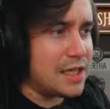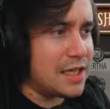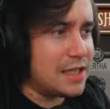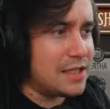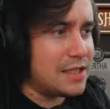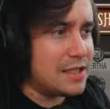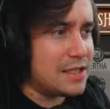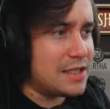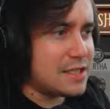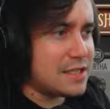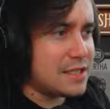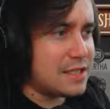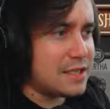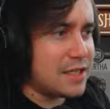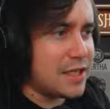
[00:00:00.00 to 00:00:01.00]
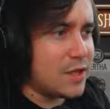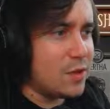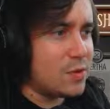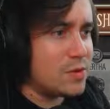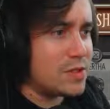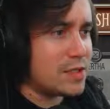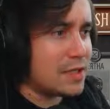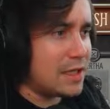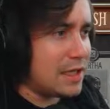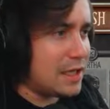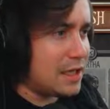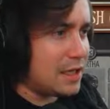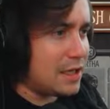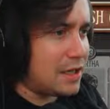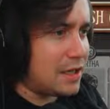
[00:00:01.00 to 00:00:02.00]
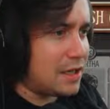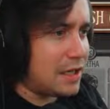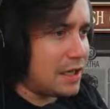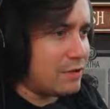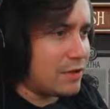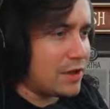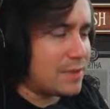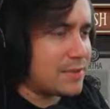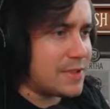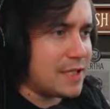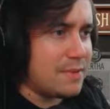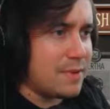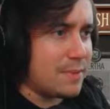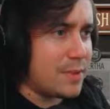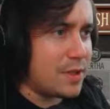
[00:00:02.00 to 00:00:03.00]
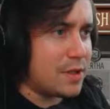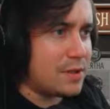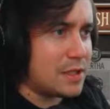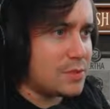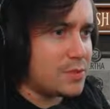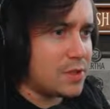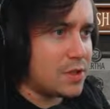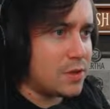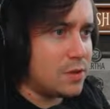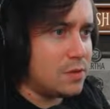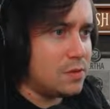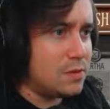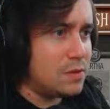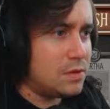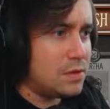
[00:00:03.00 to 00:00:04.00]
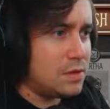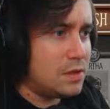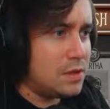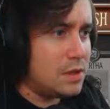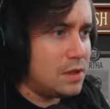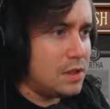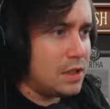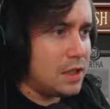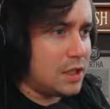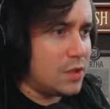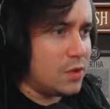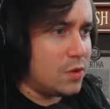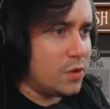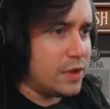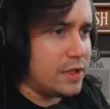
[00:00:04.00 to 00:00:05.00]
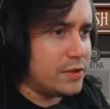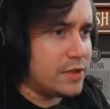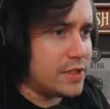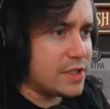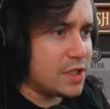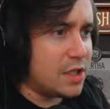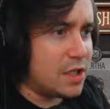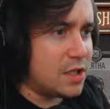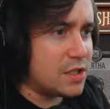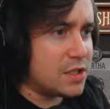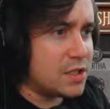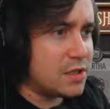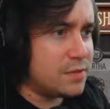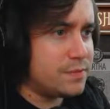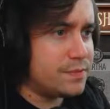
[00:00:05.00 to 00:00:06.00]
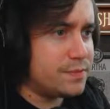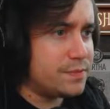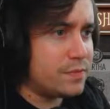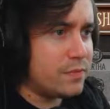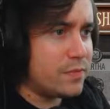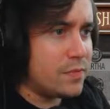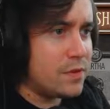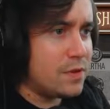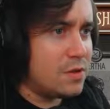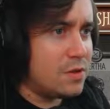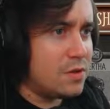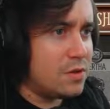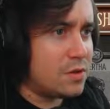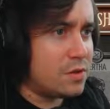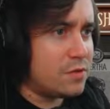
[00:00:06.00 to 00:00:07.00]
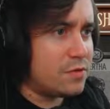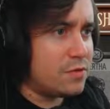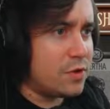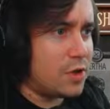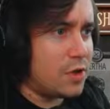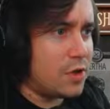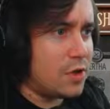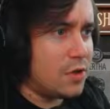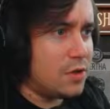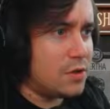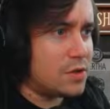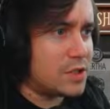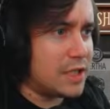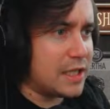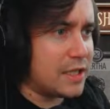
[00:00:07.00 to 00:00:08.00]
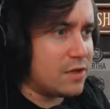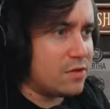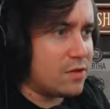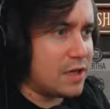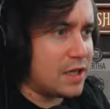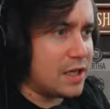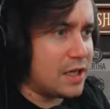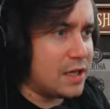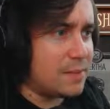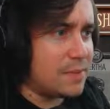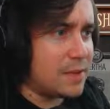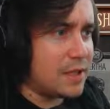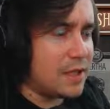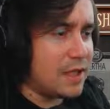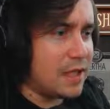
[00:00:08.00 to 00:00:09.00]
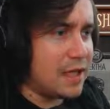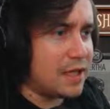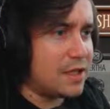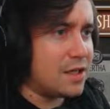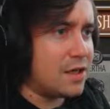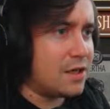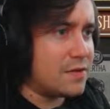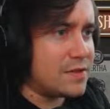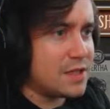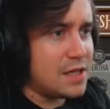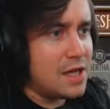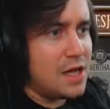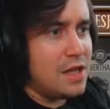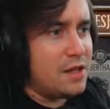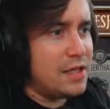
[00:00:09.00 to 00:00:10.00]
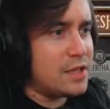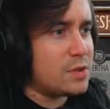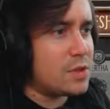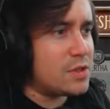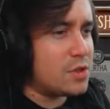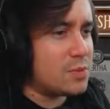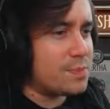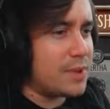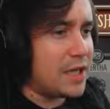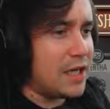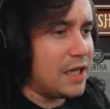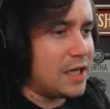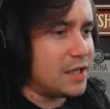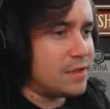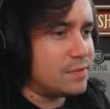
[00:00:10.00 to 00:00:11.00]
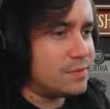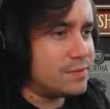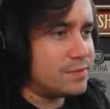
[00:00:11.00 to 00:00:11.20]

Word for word: ends, heals uh, a random team member. That's pretty cool. Annoy, recharge. Throw, chain grab, handcuffs. This one's not bad.